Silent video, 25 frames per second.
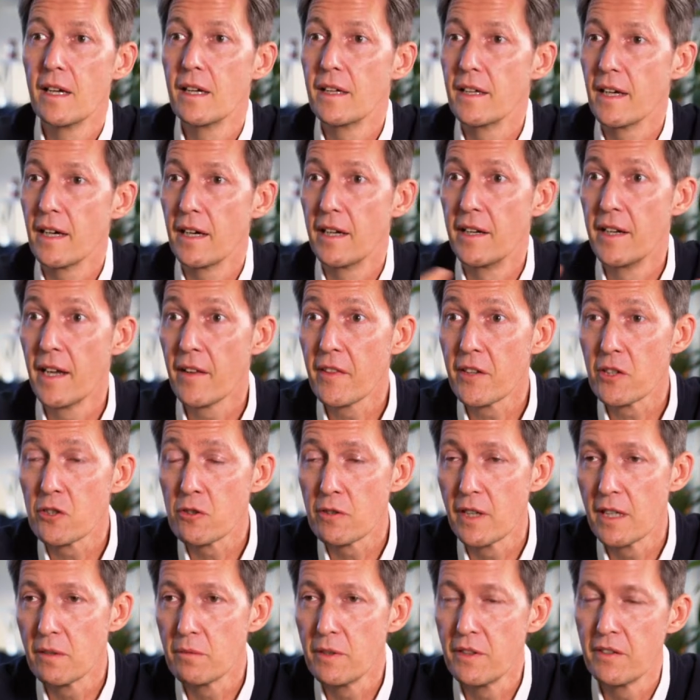Yeah, another
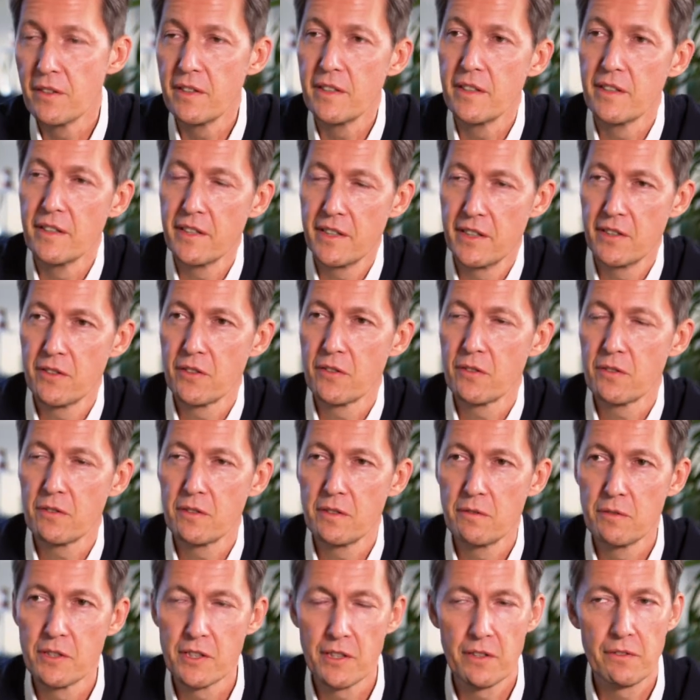trend we see in the
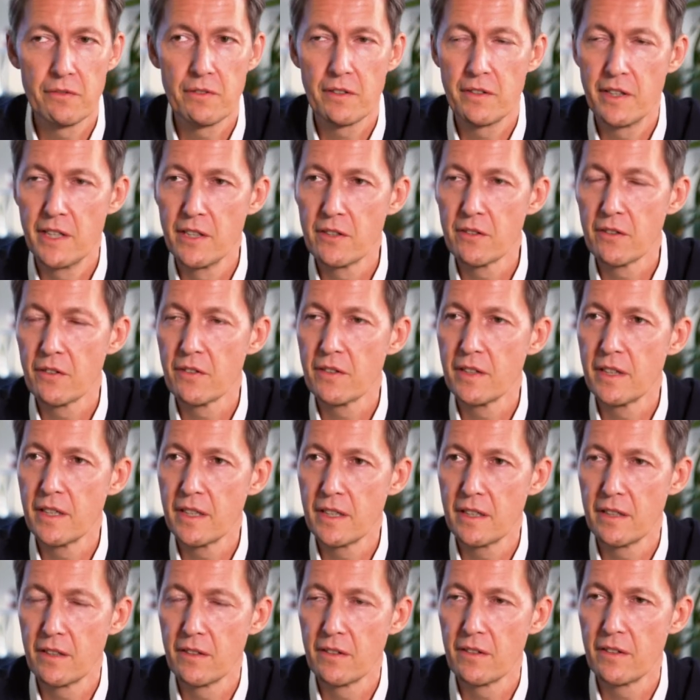industry, which is very
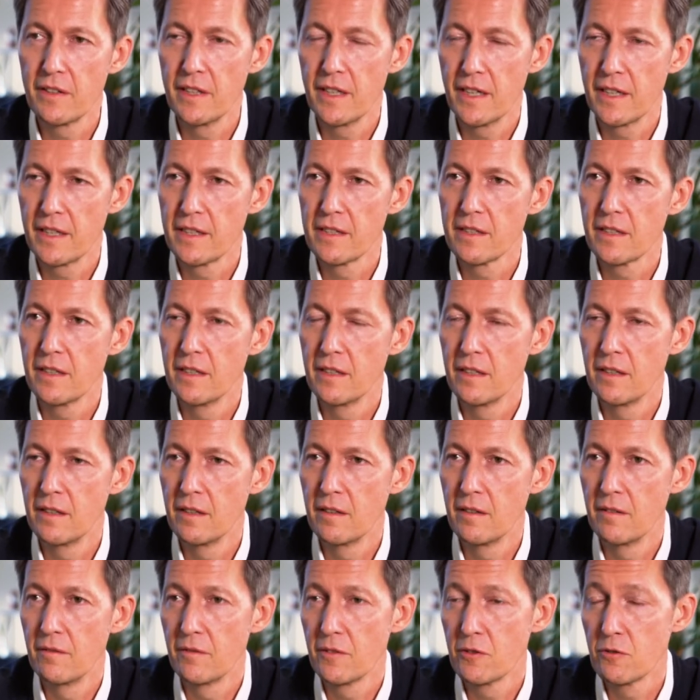interesting, is that
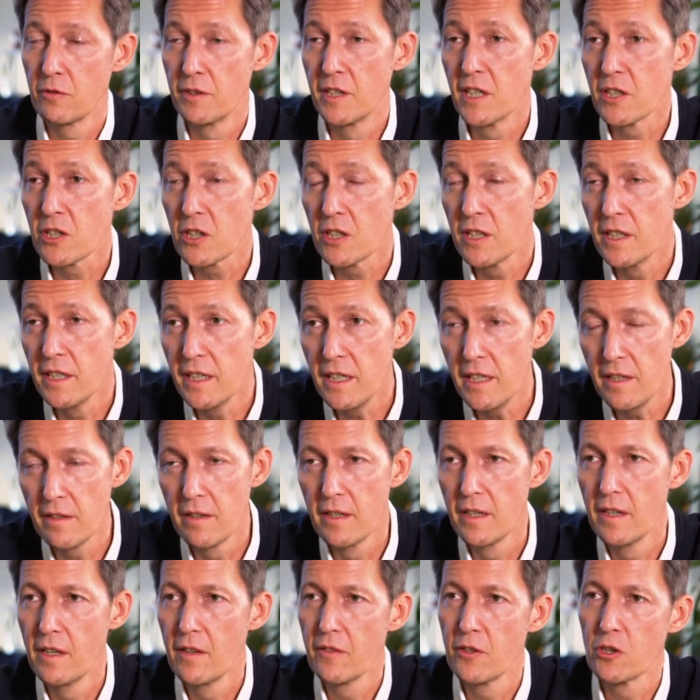traditionally
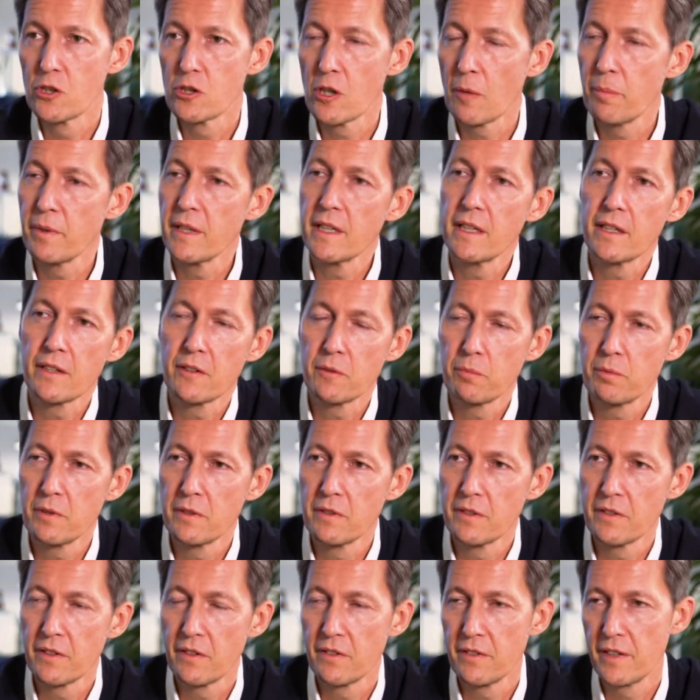the shopping
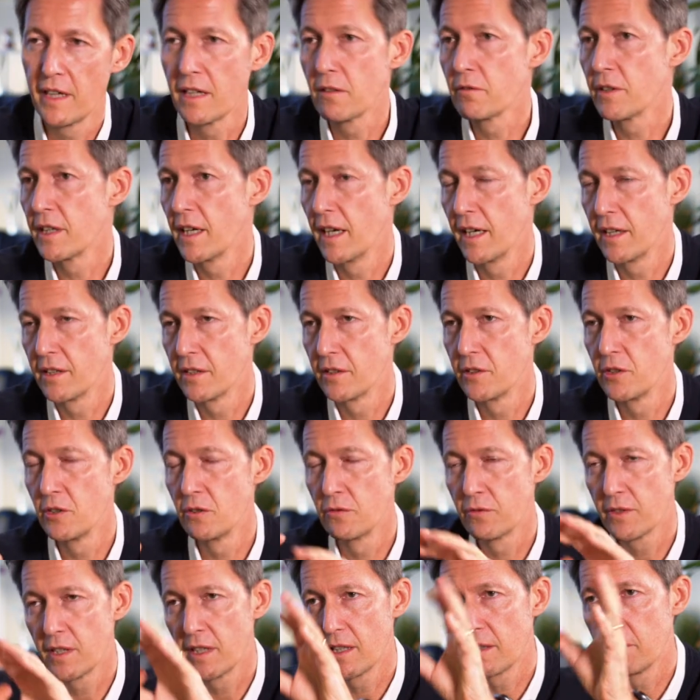experience is segregated.
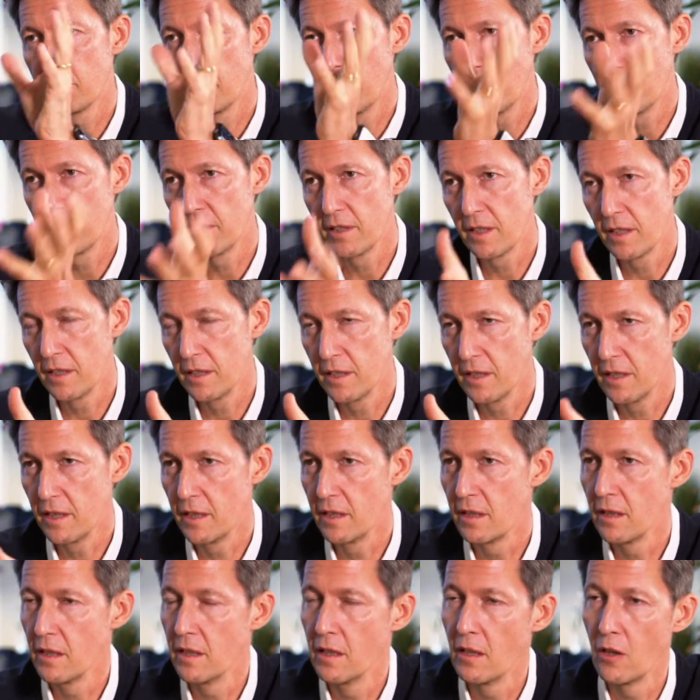You've got
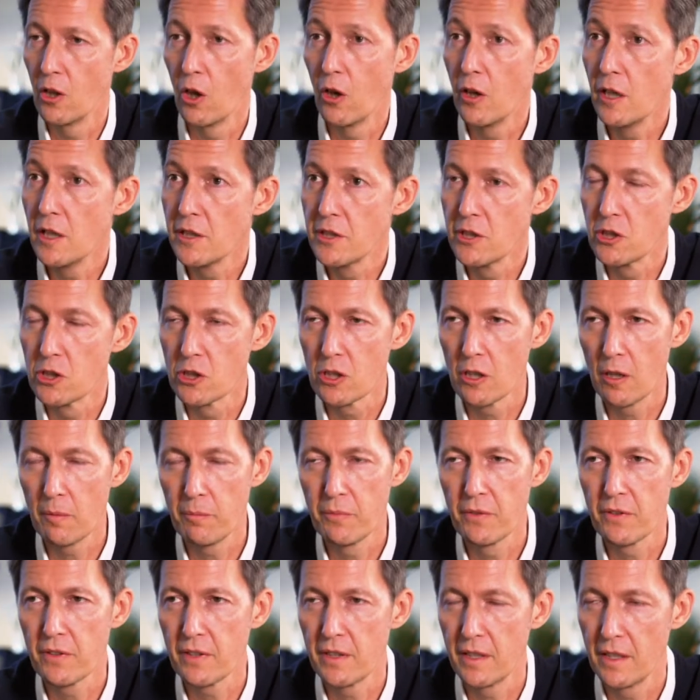basically loyalty
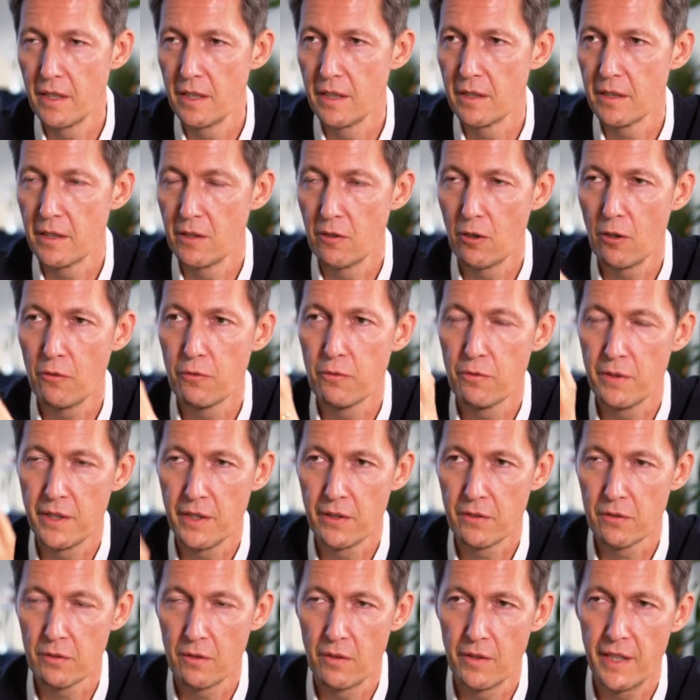shops and
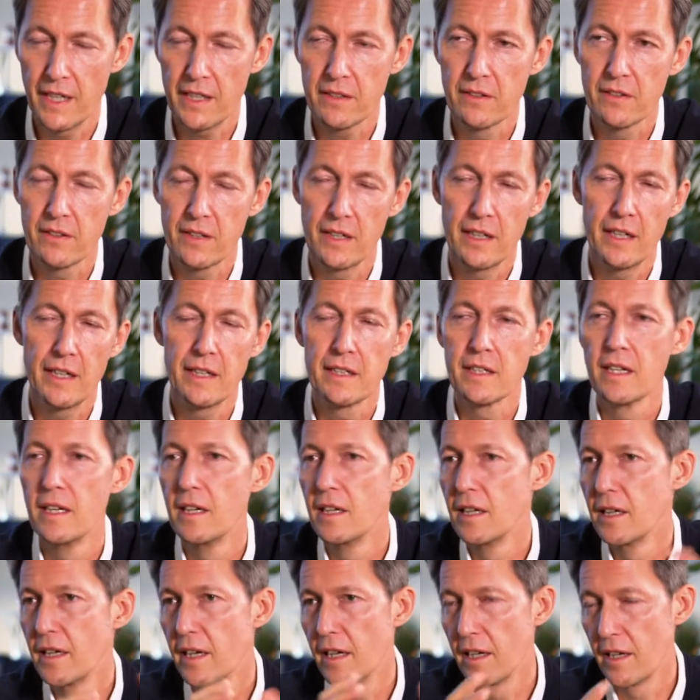offerings on that side,
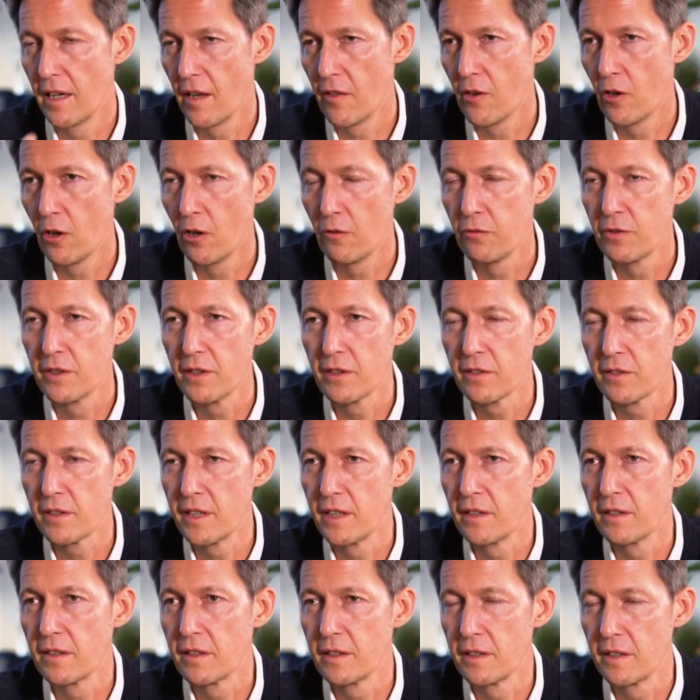and other offerings
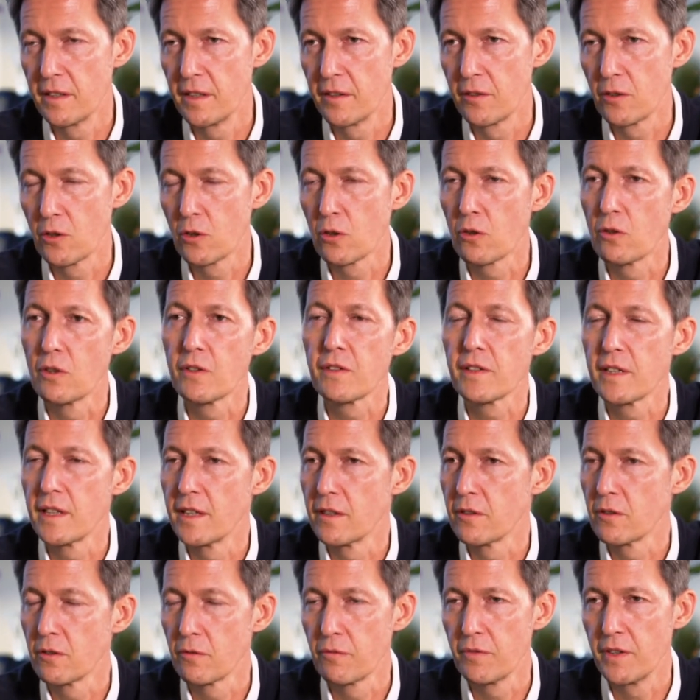at the core
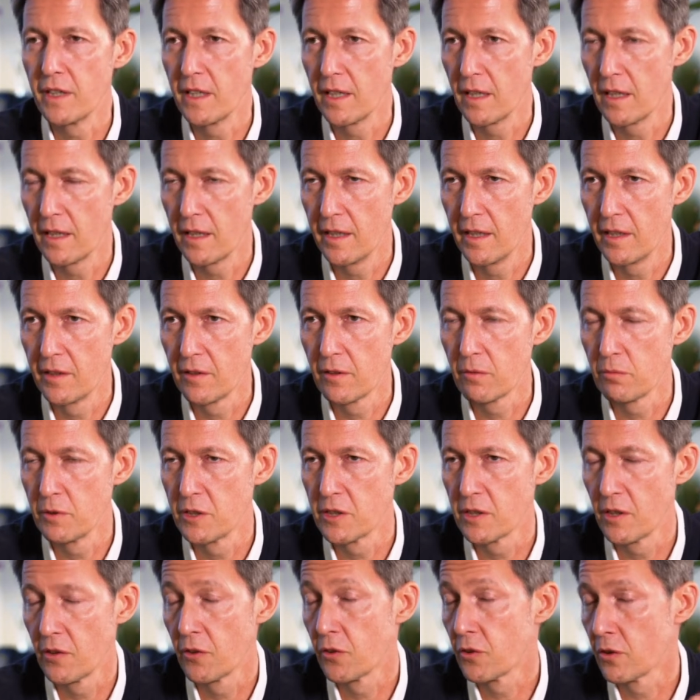sides of the airlines,
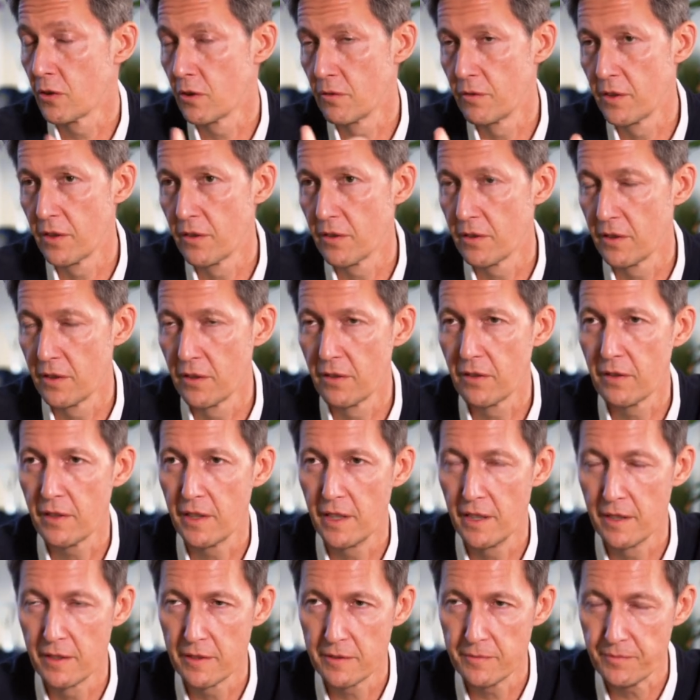which are services
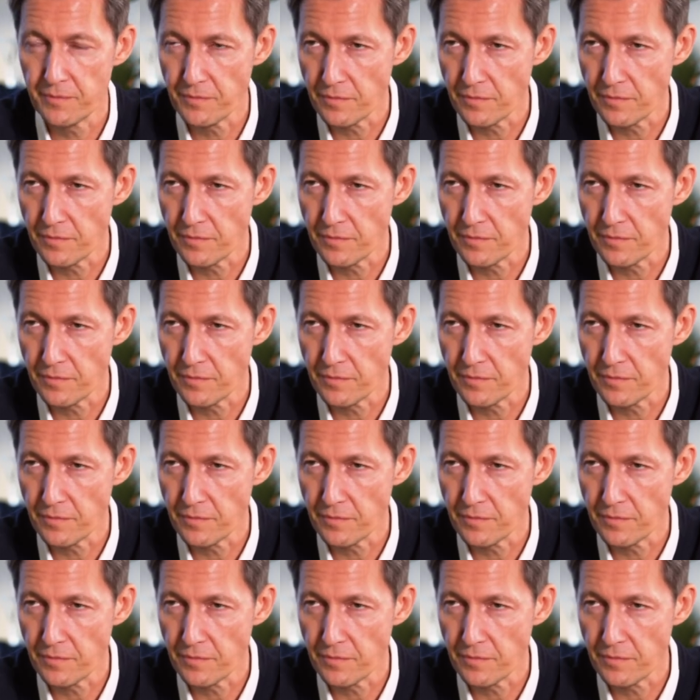and